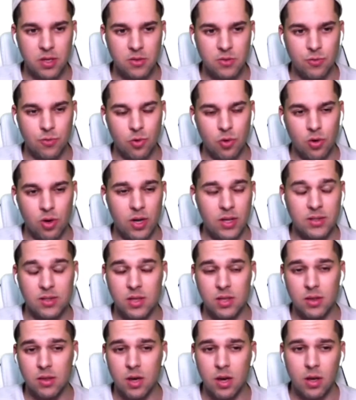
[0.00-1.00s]
for less
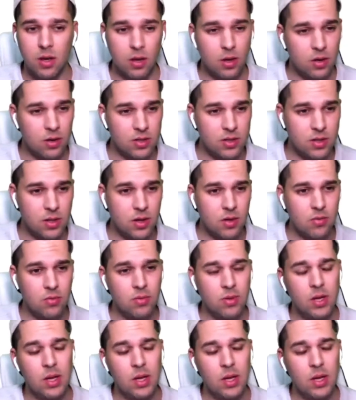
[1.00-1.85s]
than 3 years now,